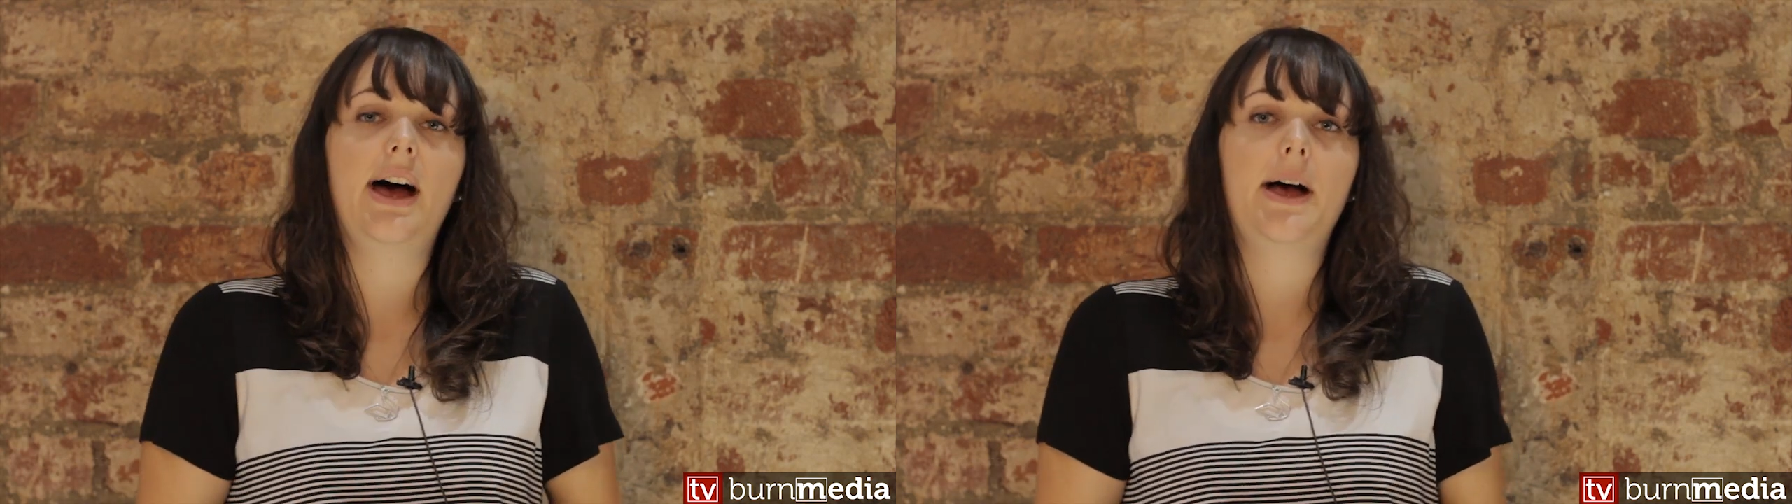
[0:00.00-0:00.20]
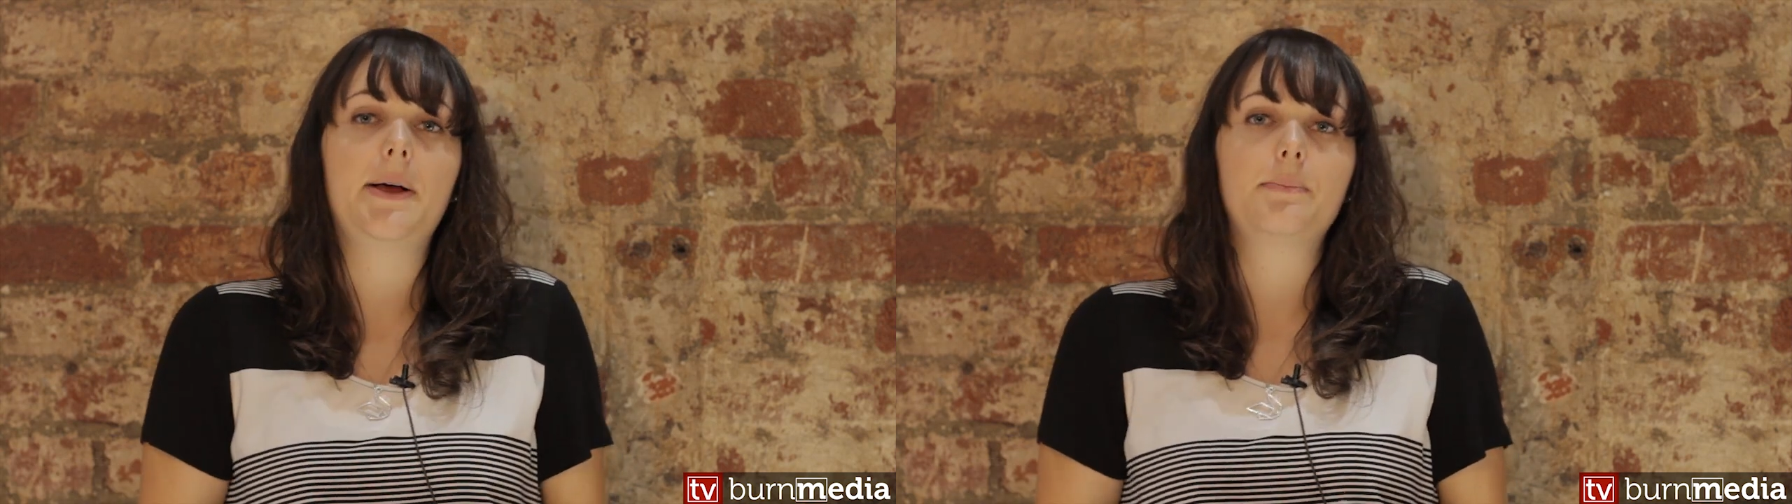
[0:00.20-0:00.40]

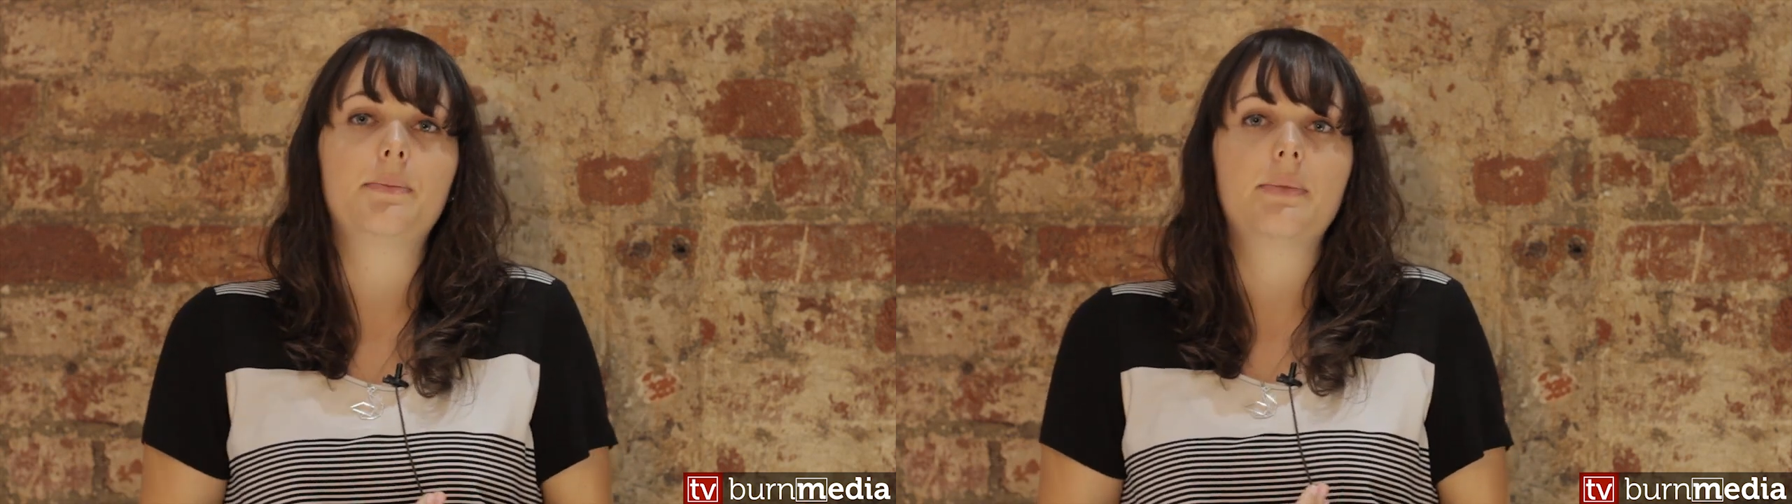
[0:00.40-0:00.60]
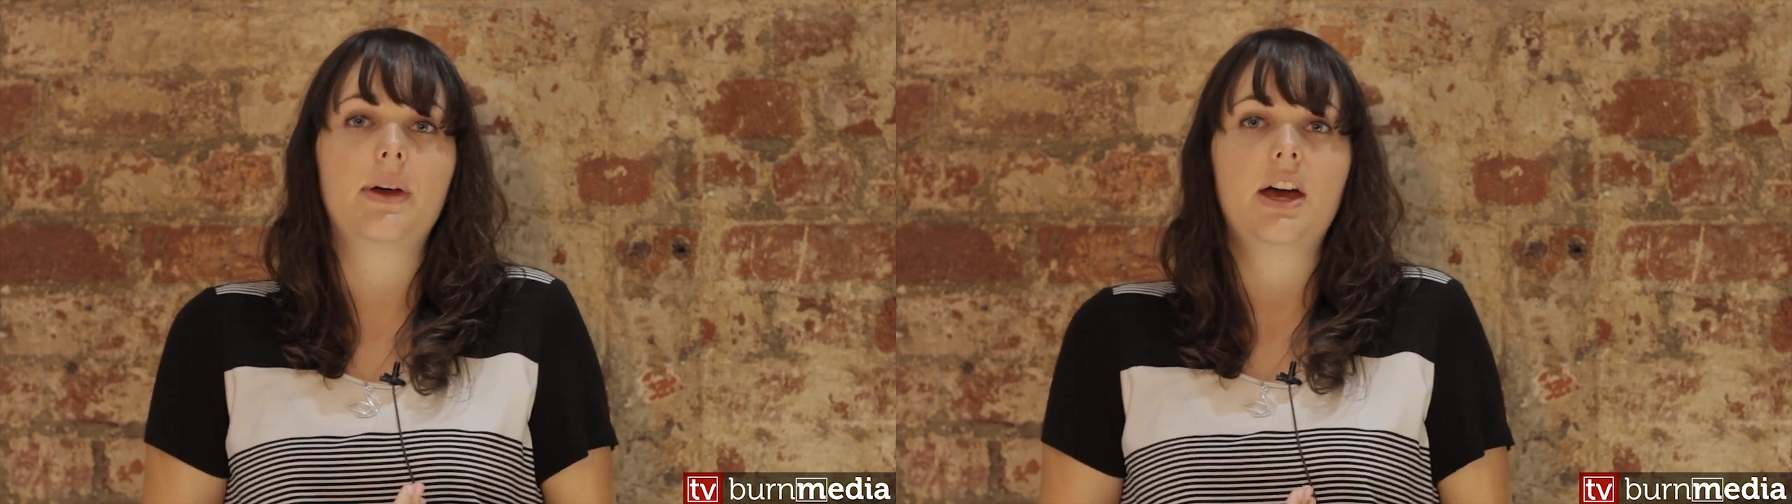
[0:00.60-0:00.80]

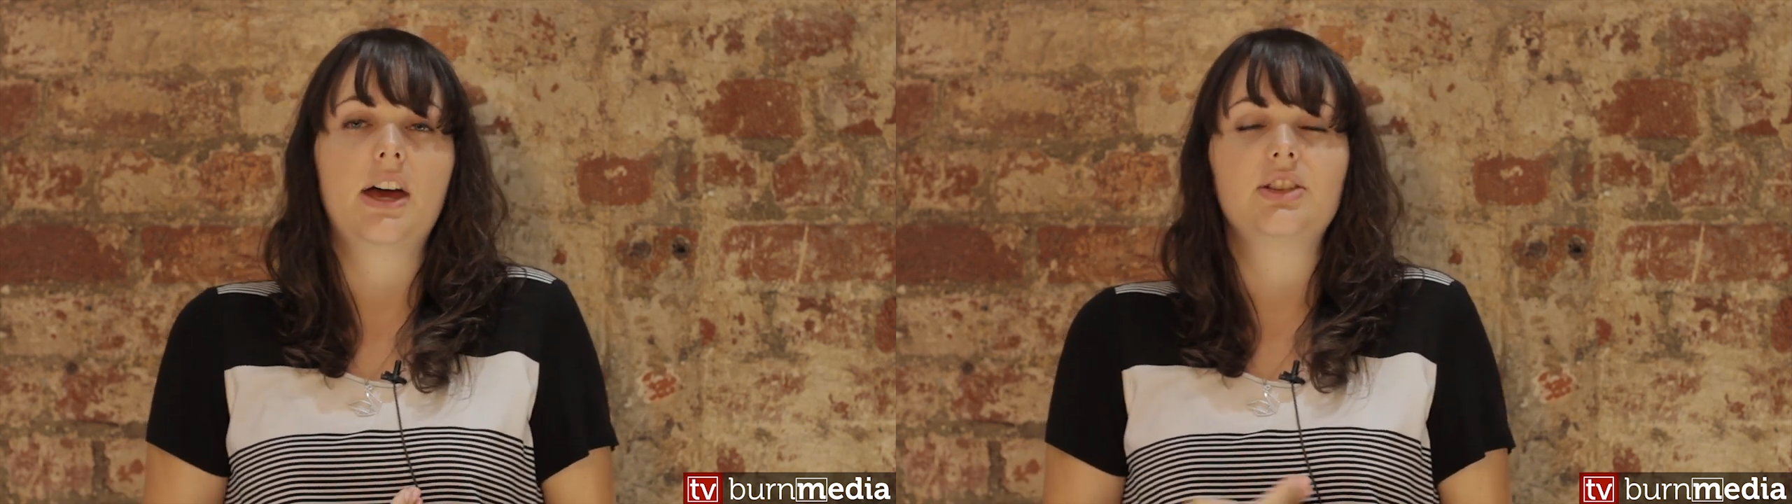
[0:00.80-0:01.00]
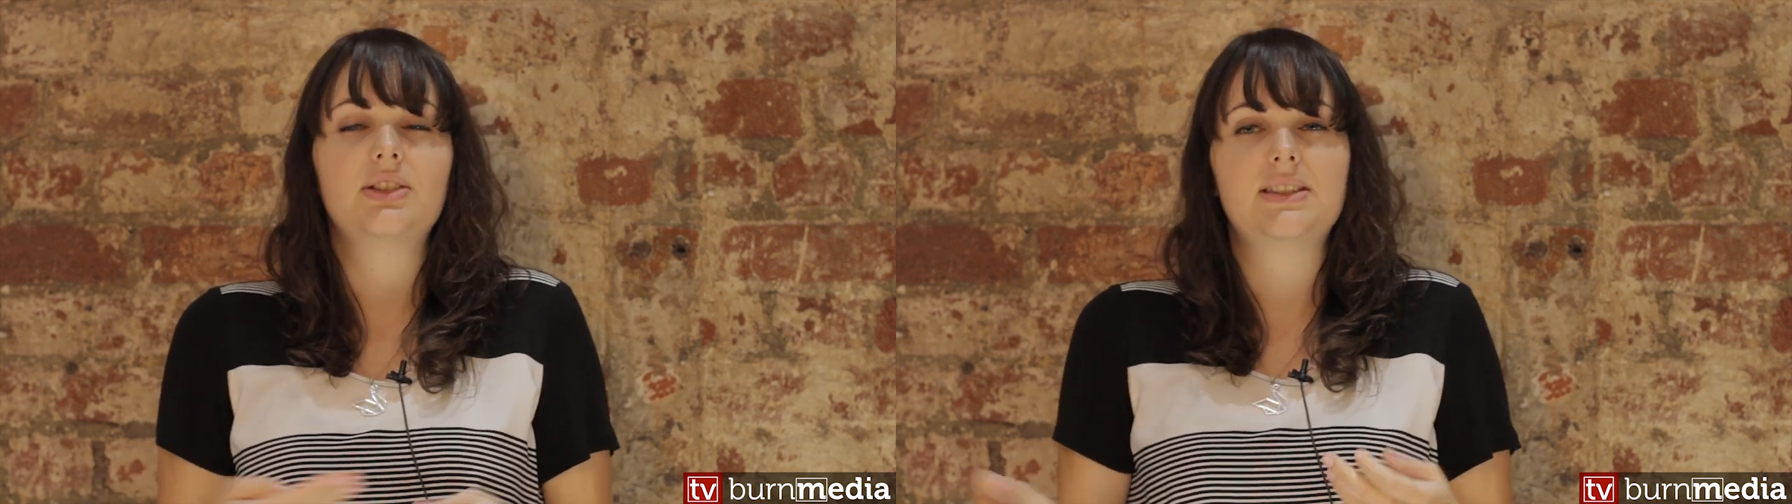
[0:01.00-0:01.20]
And
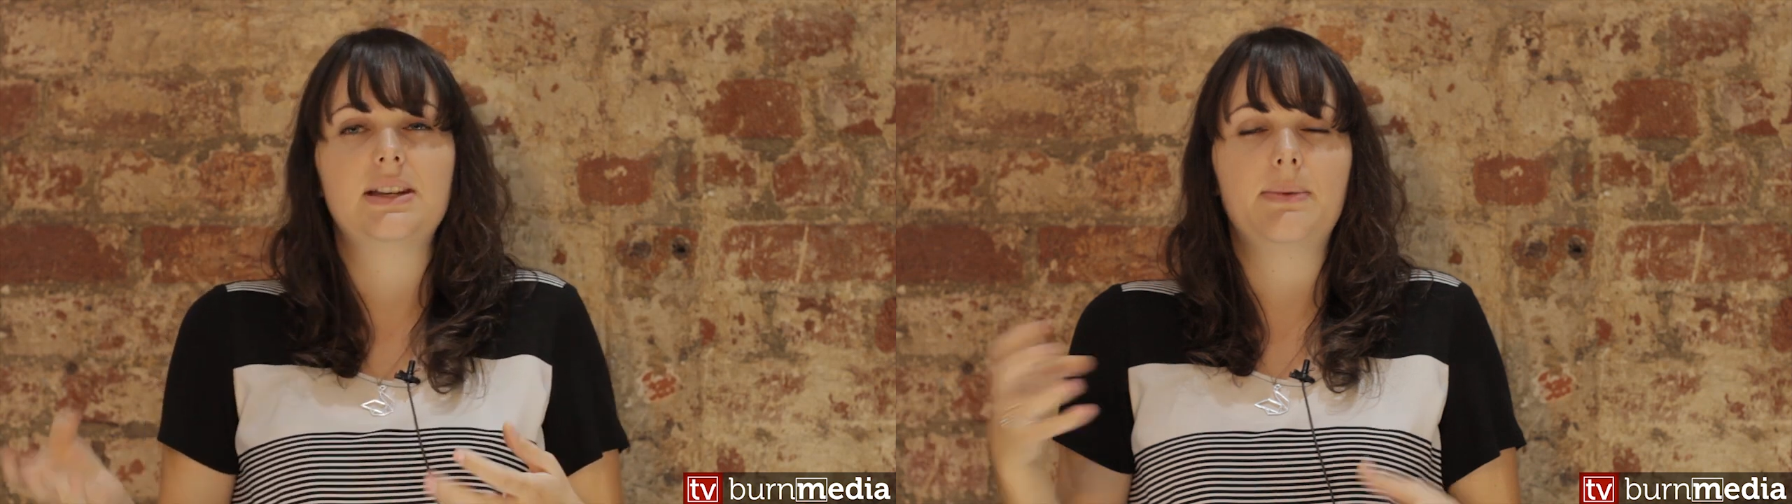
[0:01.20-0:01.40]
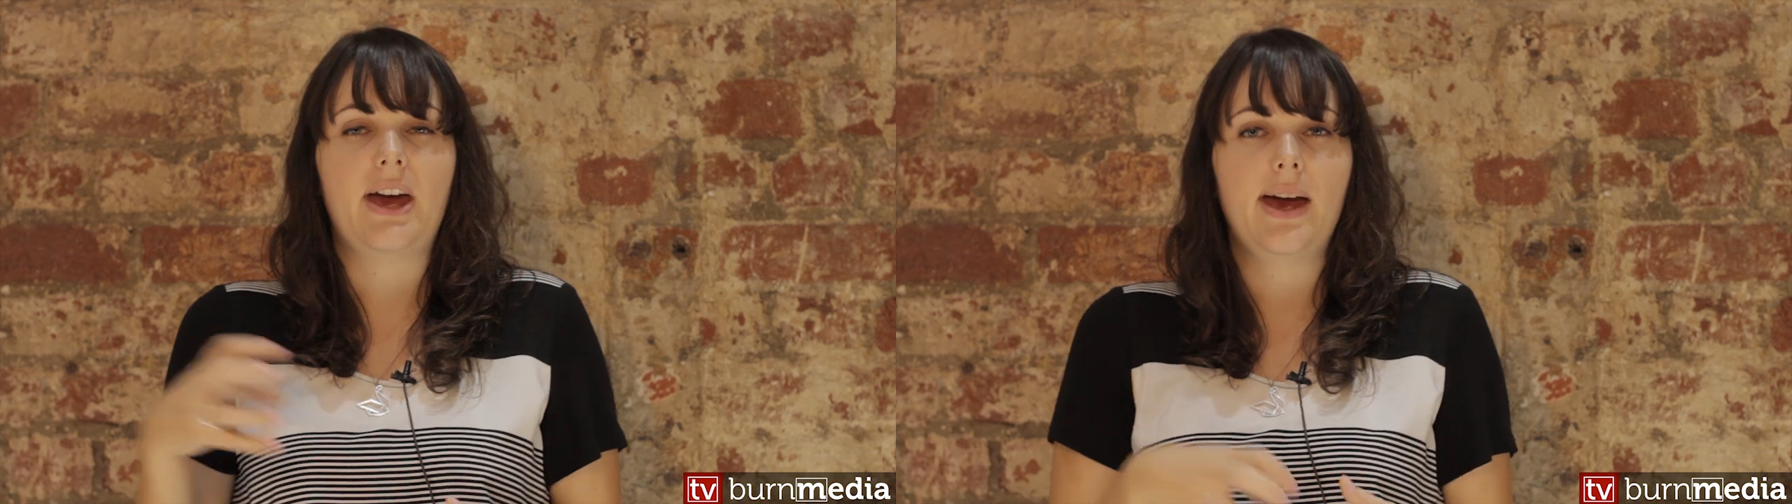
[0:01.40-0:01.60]
you can
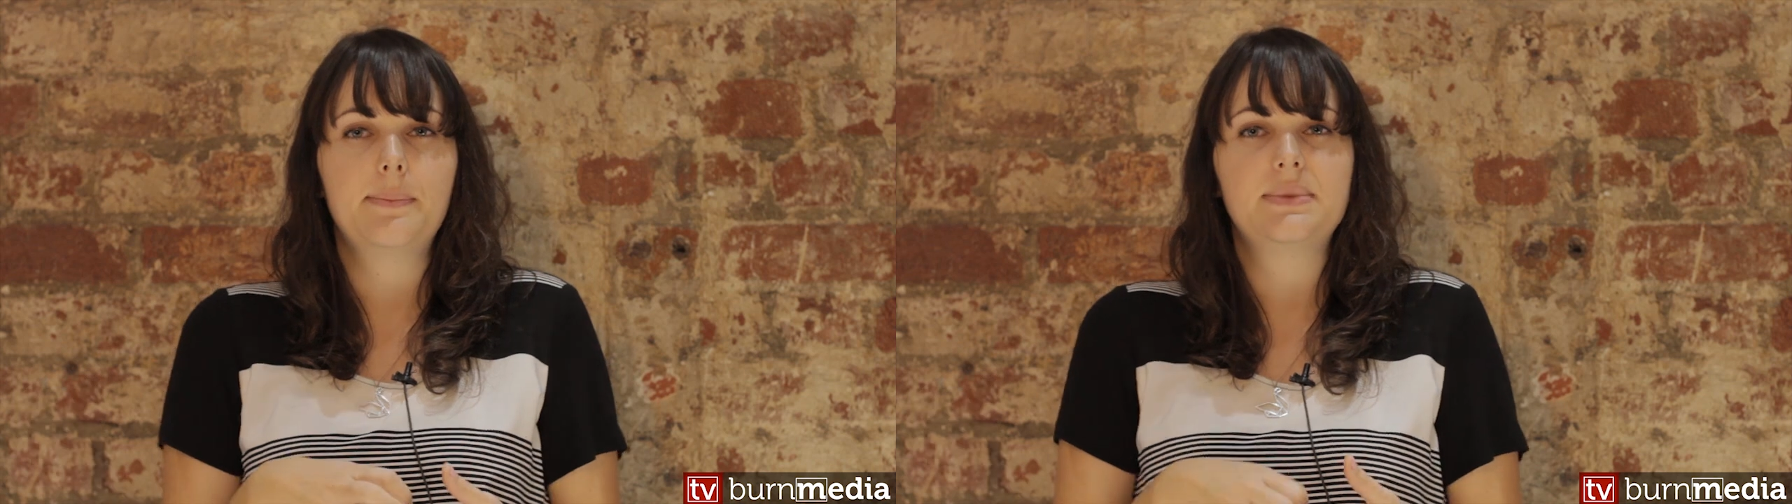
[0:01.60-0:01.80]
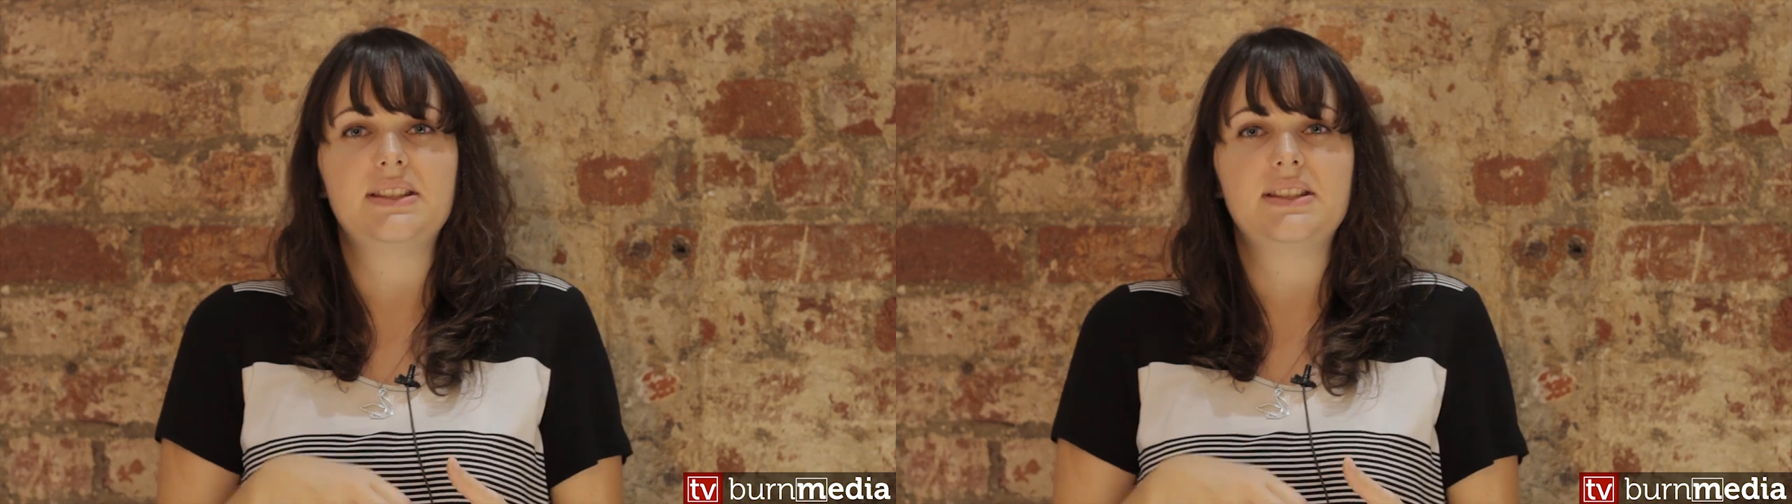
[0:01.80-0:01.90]
set up the app,